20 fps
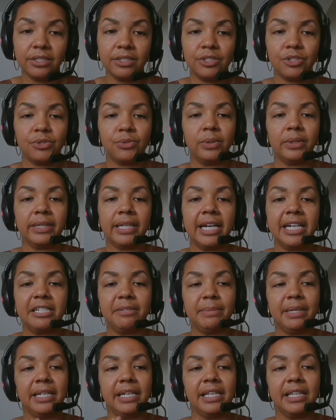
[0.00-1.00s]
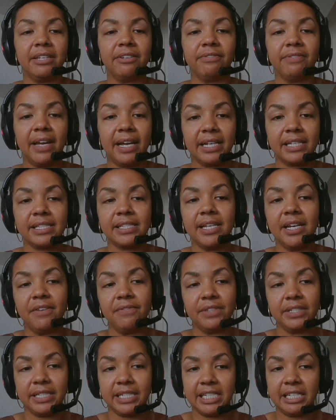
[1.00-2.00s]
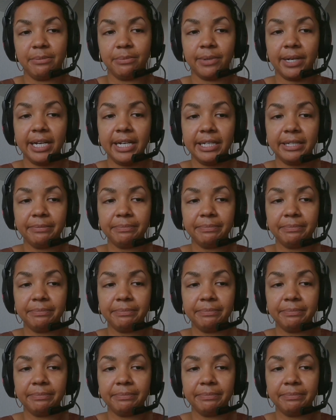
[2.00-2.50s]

to alignment and effects of the tea break?